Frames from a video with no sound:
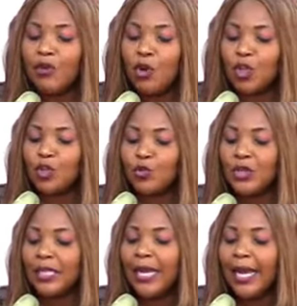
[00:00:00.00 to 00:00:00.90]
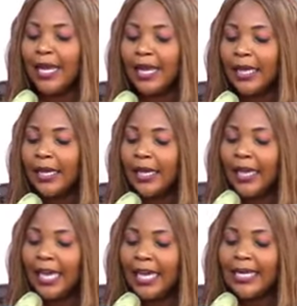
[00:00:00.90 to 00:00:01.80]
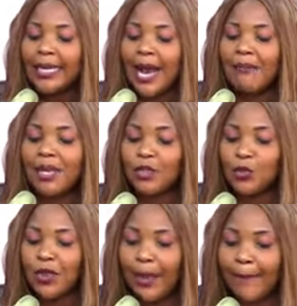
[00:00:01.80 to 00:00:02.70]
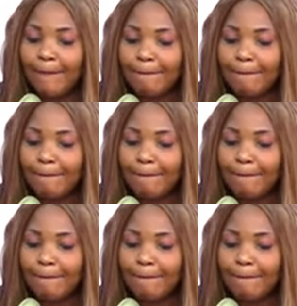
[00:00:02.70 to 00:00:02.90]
not to delay in coming to them.